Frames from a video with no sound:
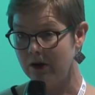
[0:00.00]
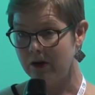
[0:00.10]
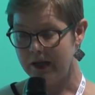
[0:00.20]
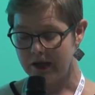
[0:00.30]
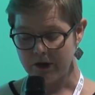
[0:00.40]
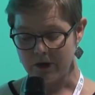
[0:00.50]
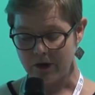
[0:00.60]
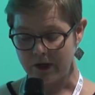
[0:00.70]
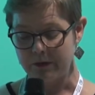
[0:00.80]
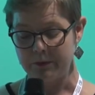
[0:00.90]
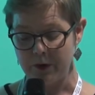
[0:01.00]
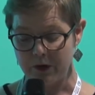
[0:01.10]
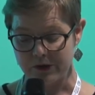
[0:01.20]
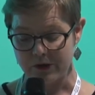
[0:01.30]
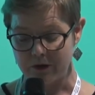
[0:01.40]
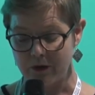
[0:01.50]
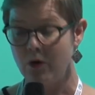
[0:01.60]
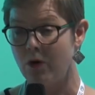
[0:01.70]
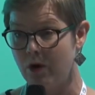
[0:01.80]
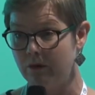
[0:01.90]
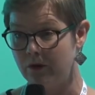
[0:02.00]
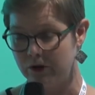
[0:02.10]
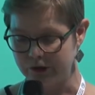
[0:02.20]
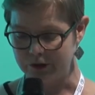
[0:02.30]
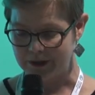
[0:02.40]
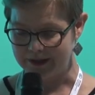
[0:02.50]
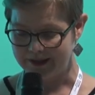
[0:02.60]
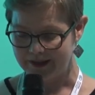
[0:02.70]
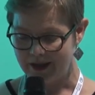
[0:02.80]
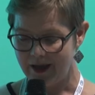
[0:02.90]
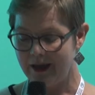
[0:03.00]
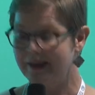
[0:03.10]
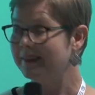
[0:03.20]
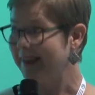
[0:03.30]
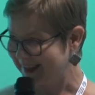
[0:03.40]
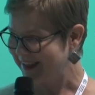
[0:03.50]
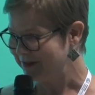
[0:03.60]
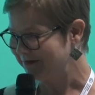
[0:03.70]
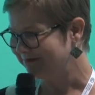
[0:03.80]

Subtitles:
either in person or virtually. Thank you.